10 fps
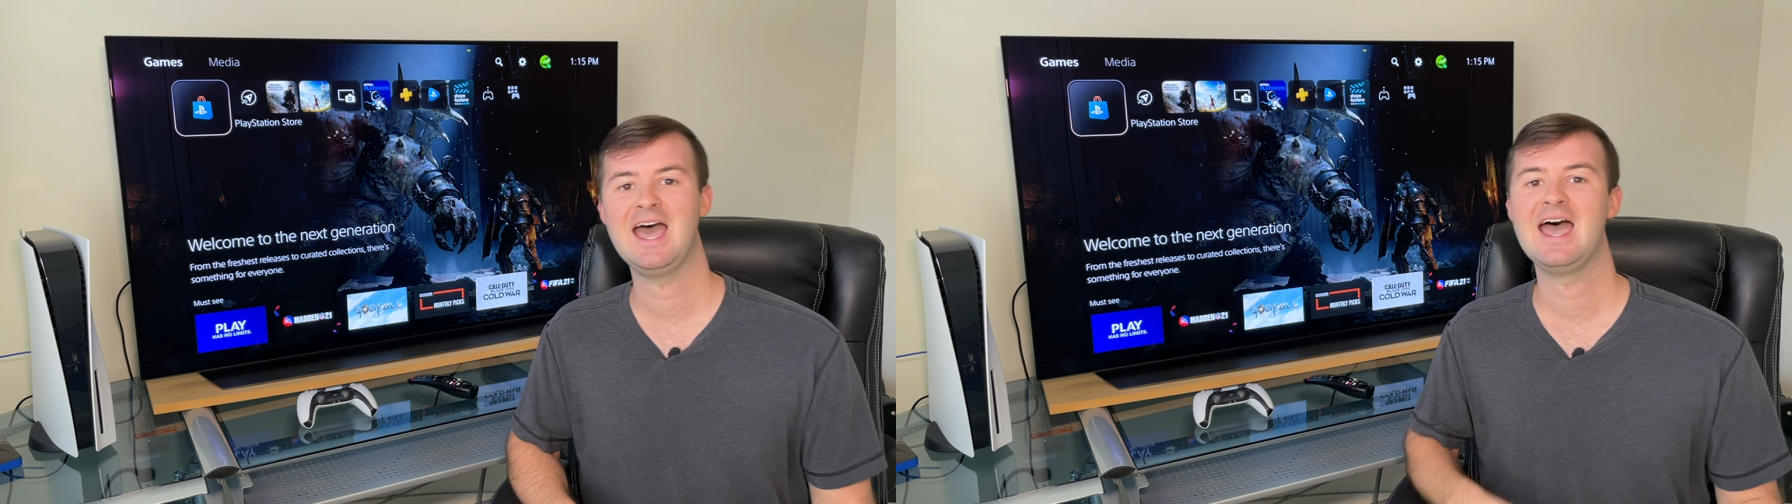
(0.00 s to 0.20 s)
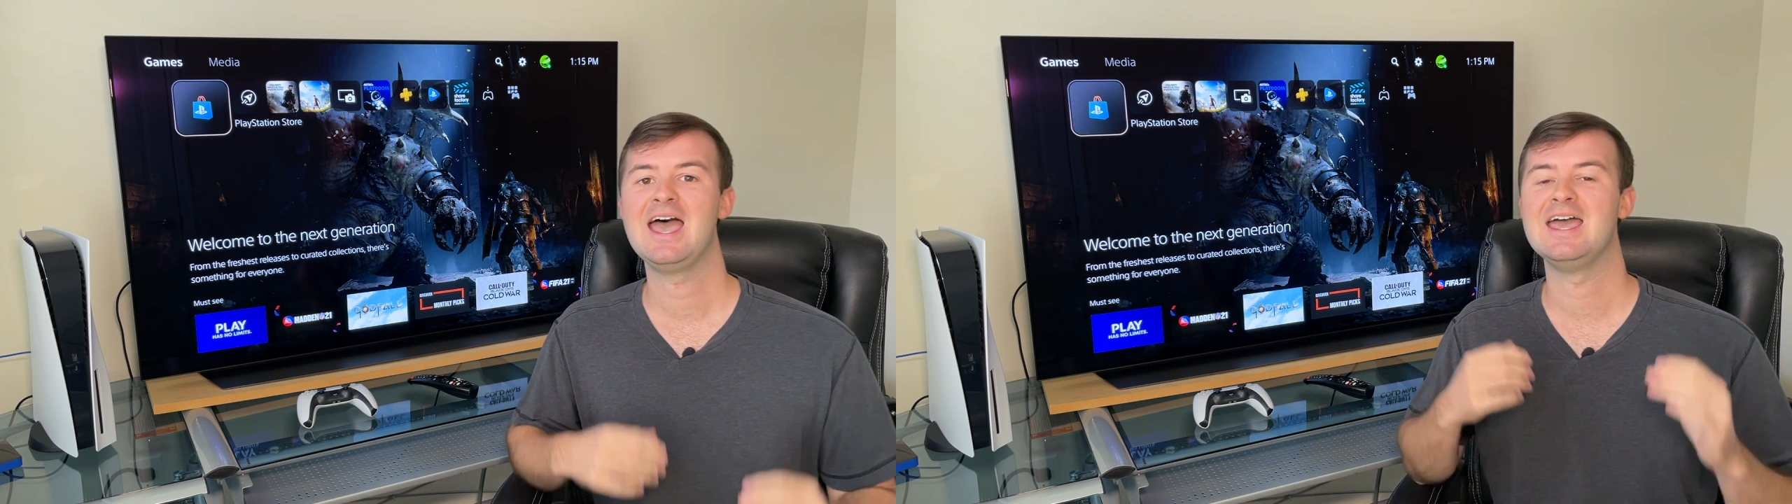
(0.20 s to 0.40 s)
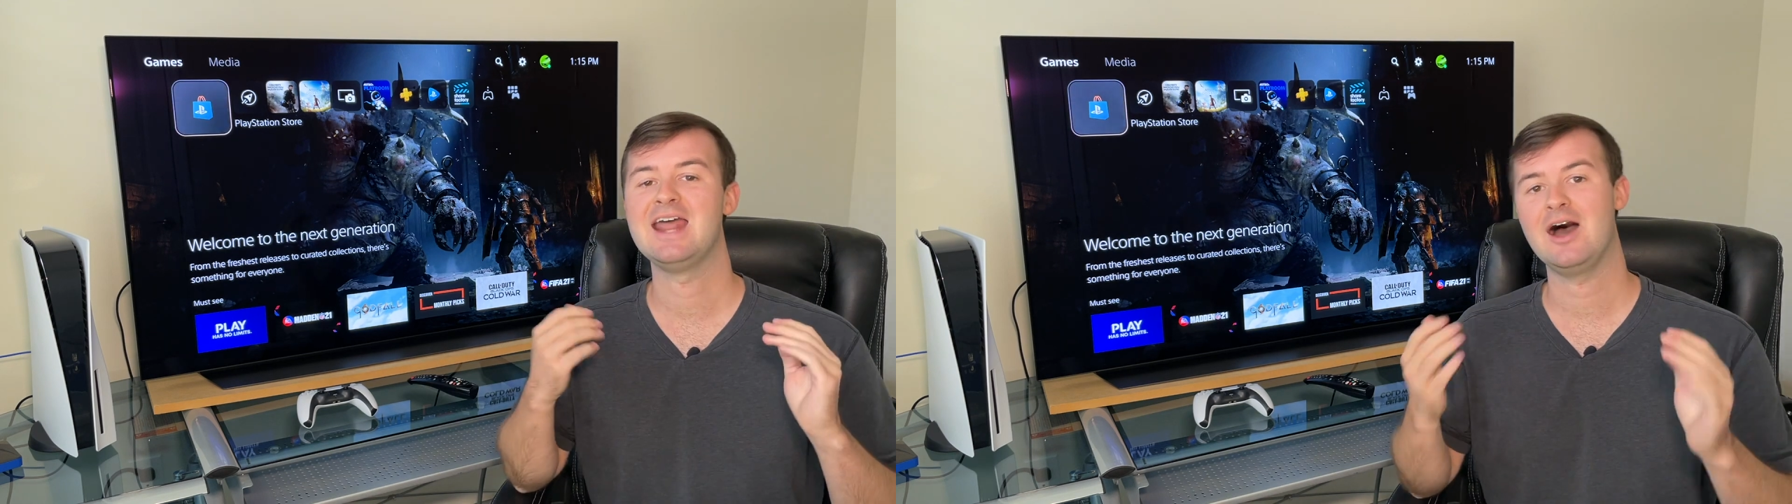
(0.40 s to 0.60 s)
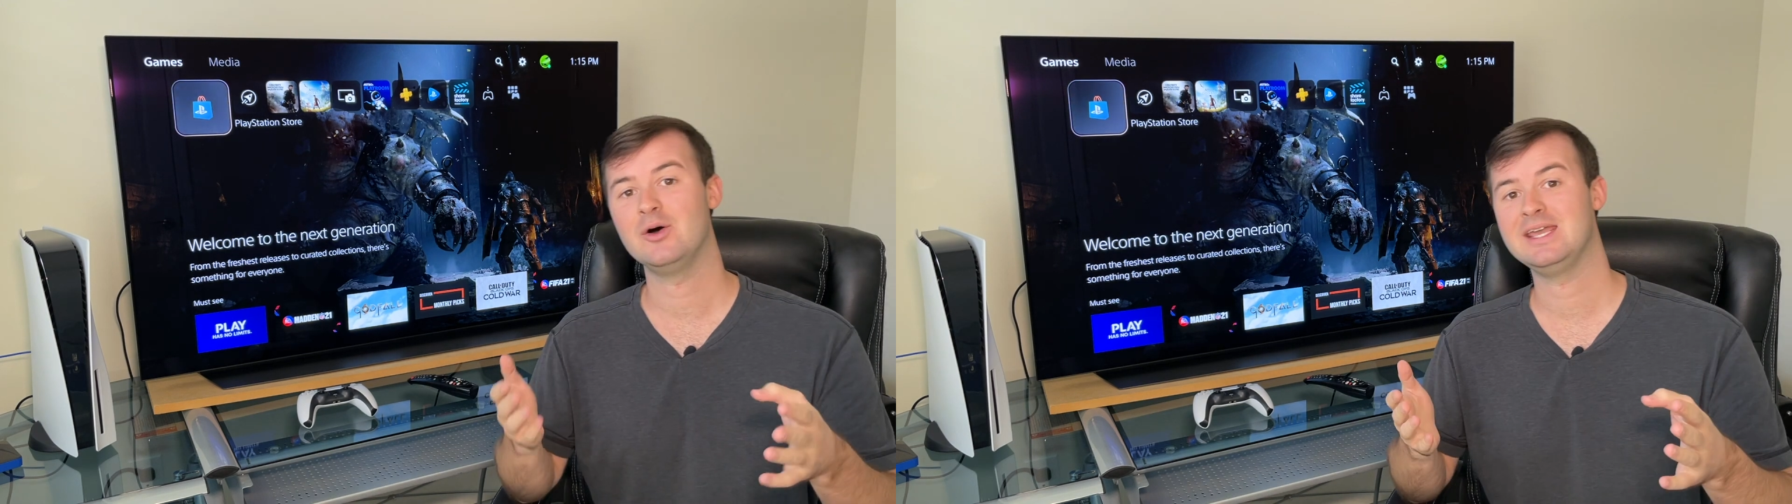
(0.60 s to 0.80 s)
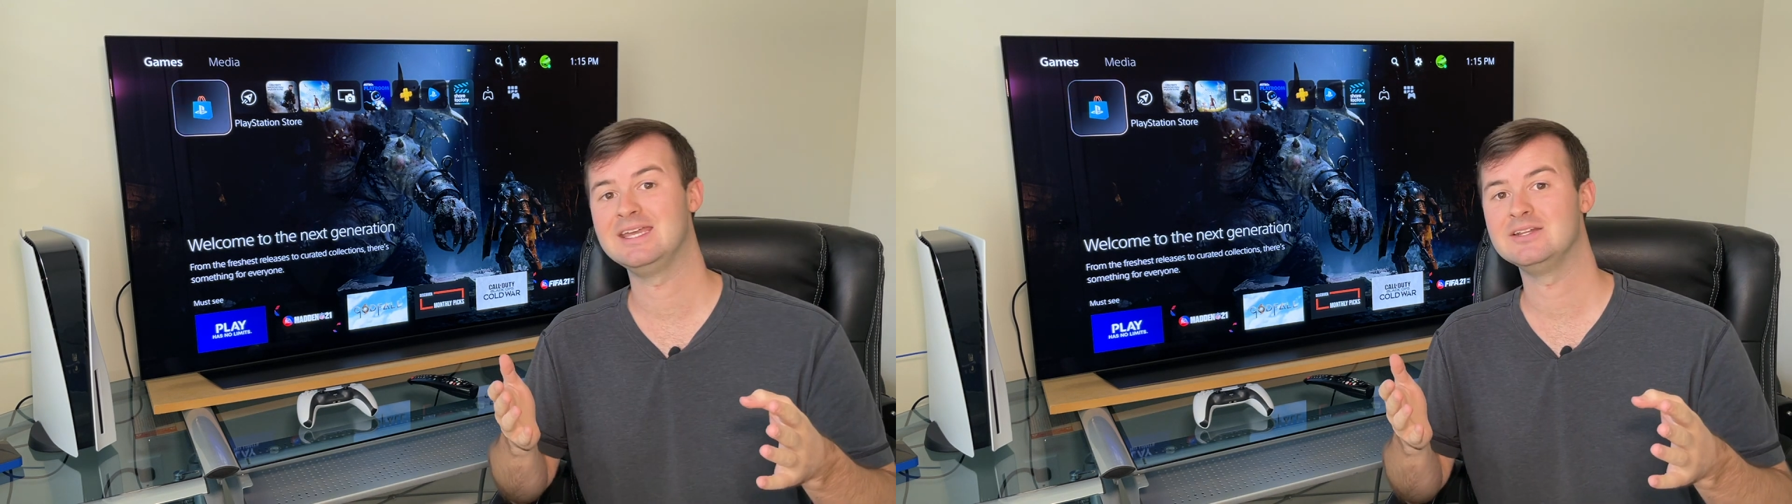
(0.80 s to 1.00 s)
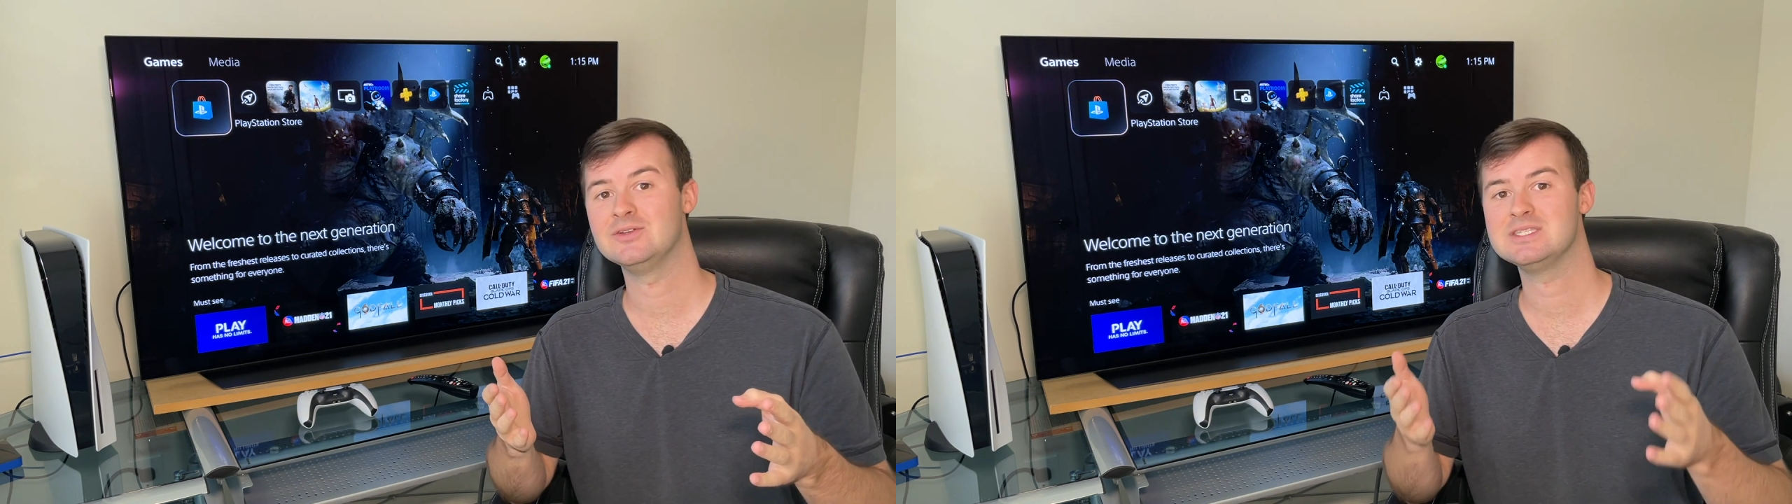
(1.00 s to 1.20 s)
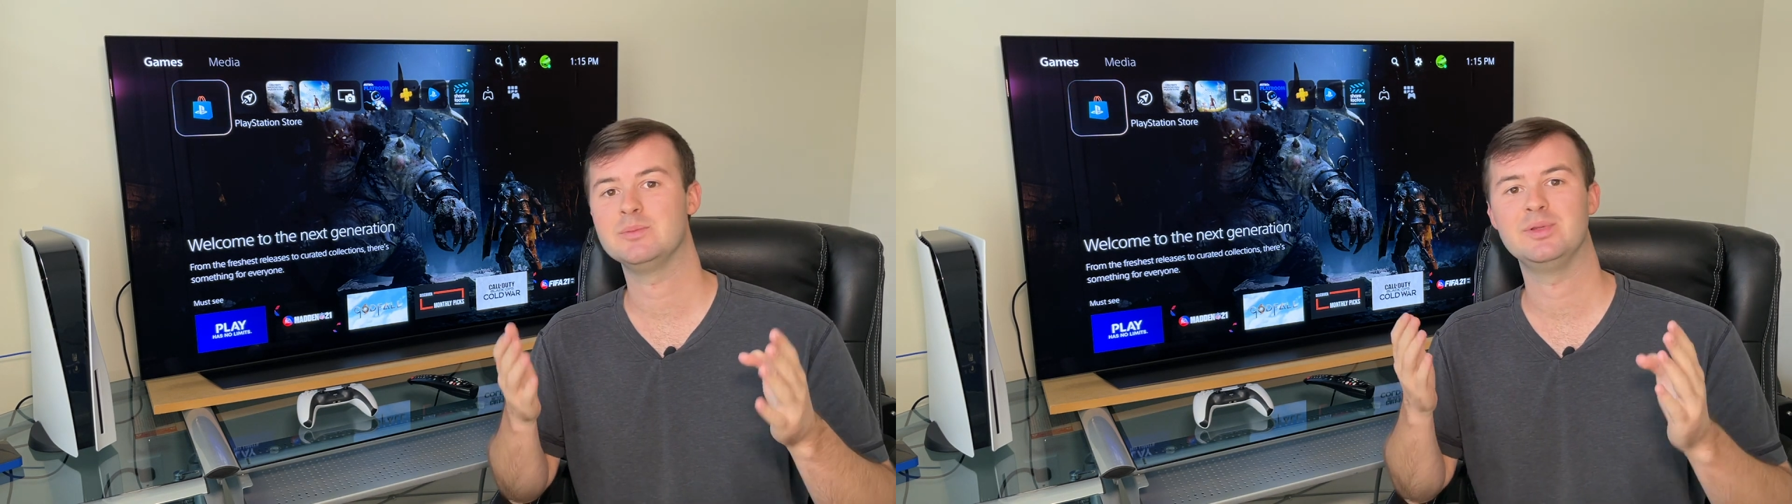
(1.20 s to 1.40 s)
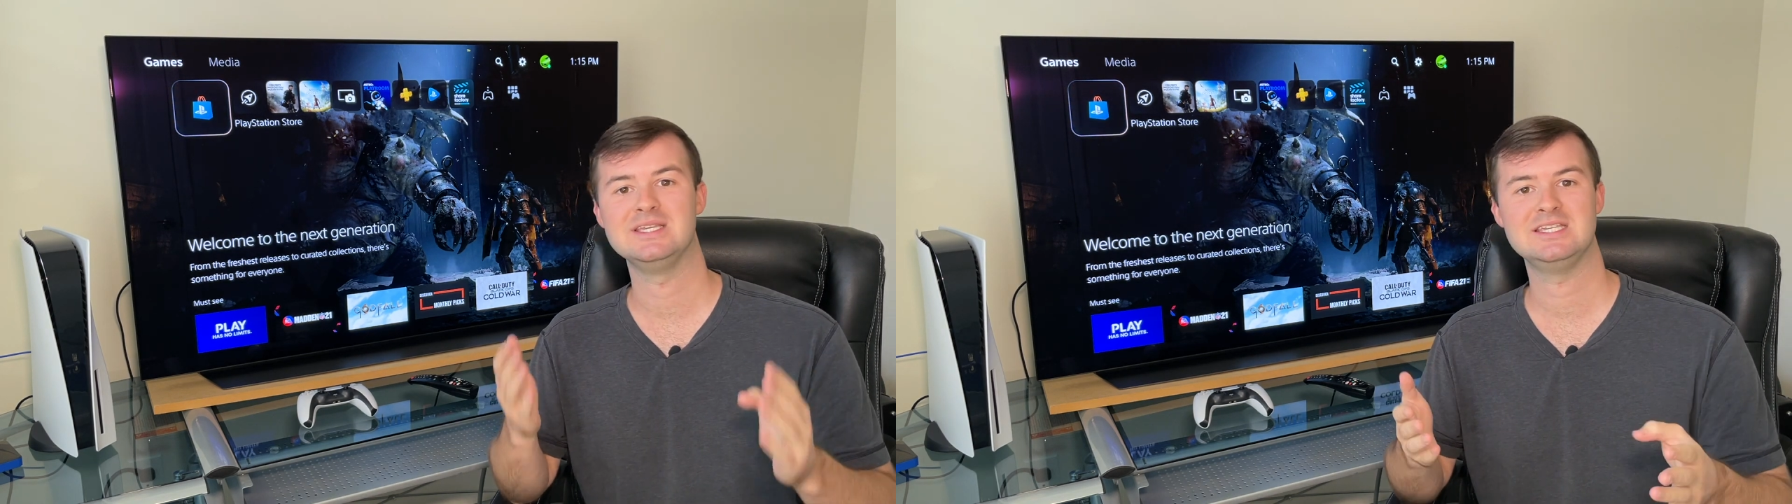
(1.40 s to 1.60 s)
and how it handles
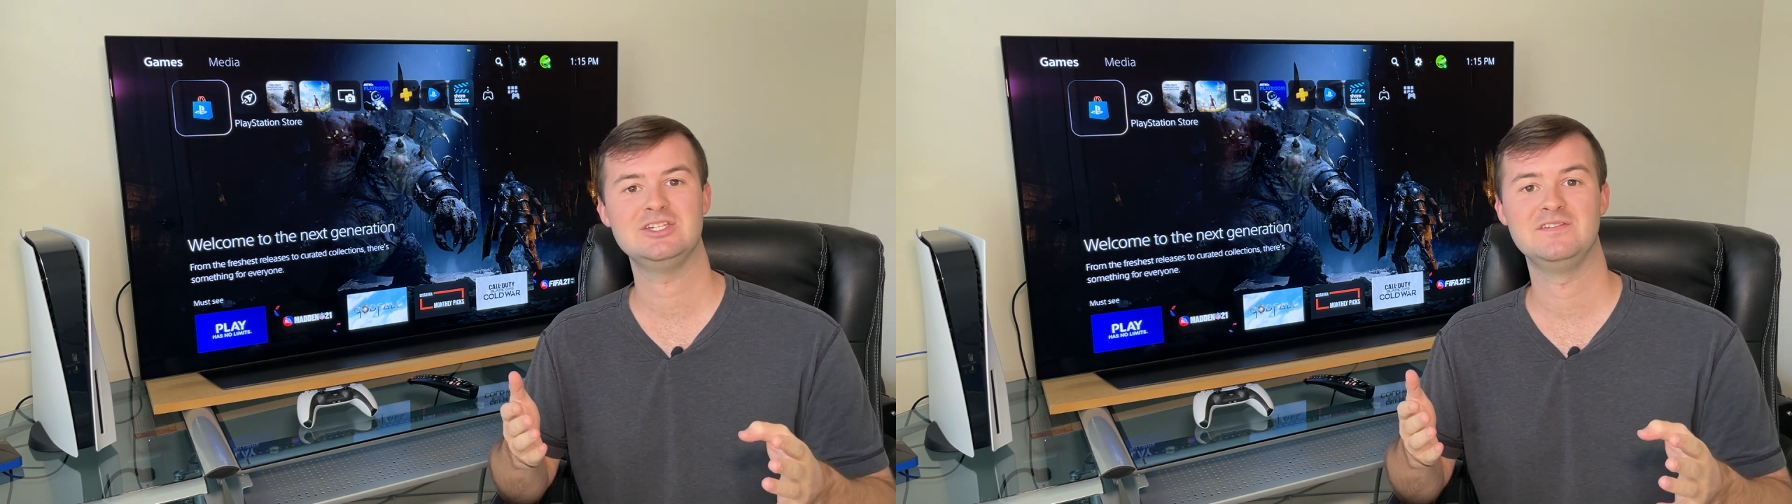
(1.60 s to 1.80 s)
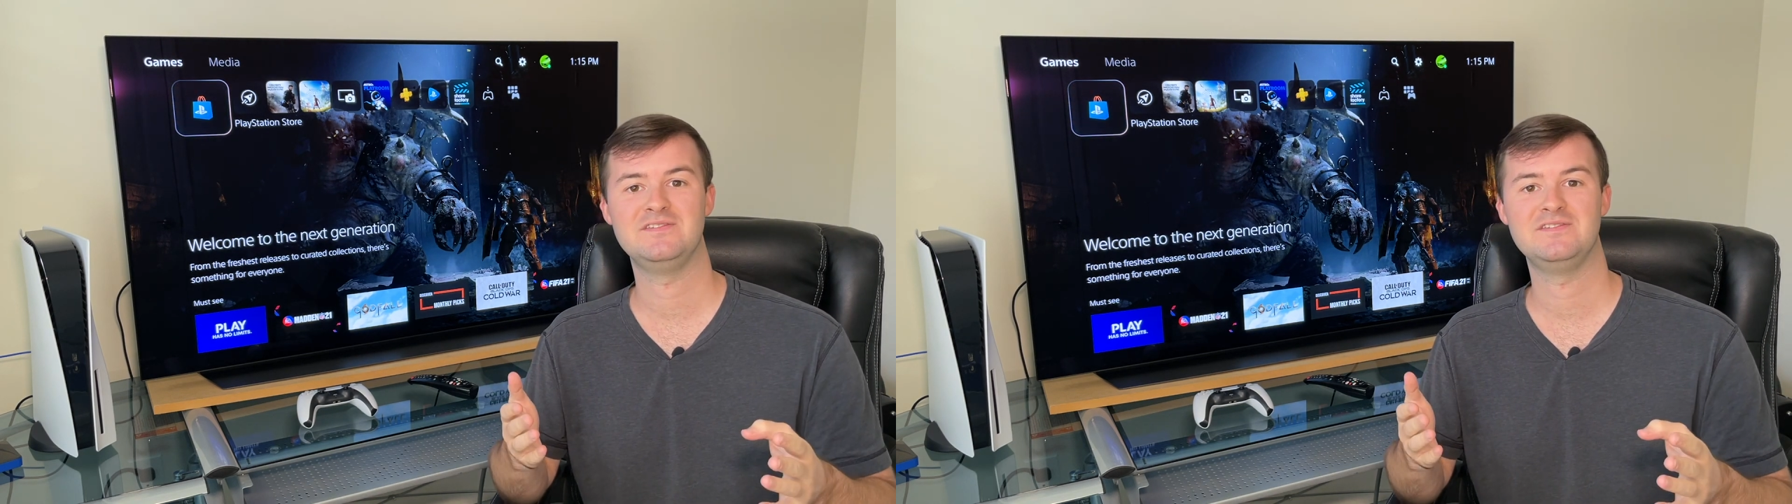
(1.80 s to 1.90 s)
the PlayStation